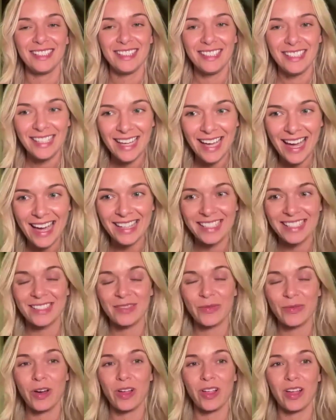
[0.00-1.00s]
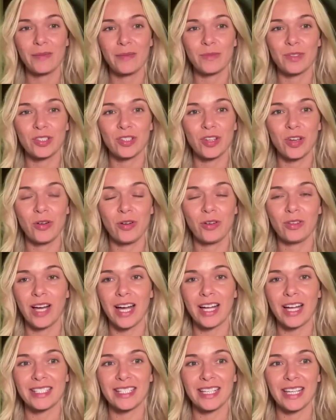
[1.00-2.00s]
Yes. Well, I'm so
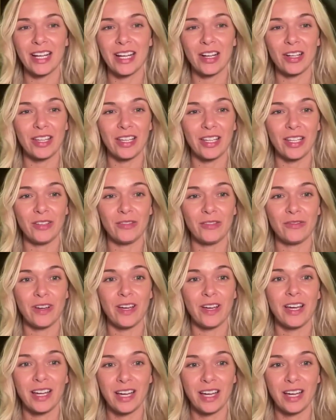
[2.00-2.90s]
glad to hear that you've